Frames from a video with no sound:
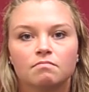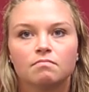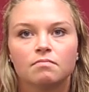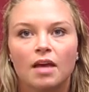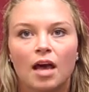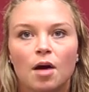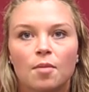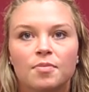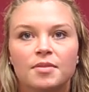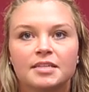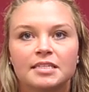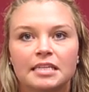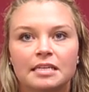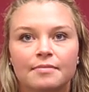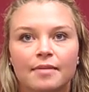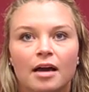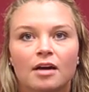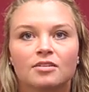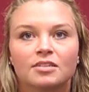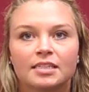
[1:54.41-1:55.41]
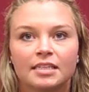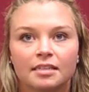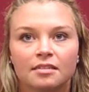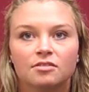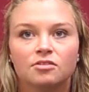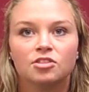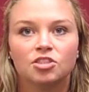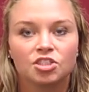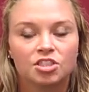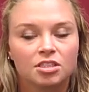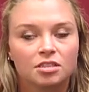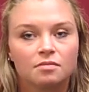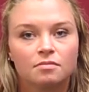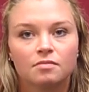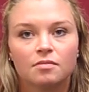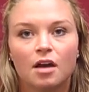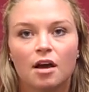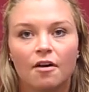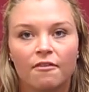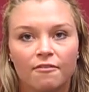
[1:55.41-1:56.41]
help the team out to just
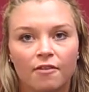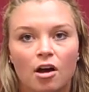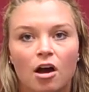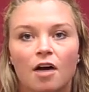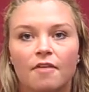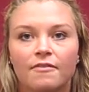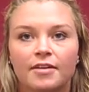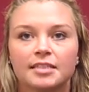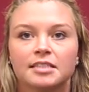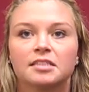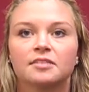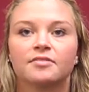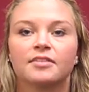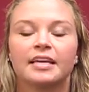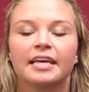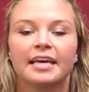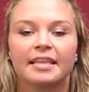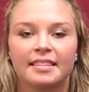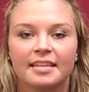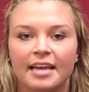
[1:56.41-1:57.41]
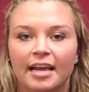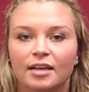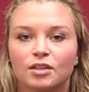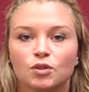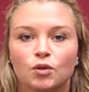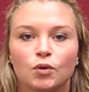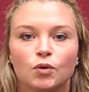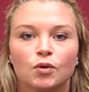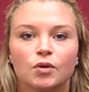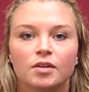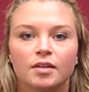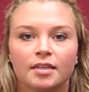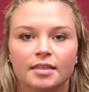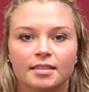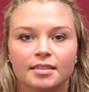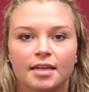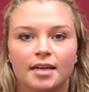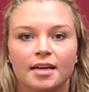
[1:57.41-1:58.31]
offensively get the next goal and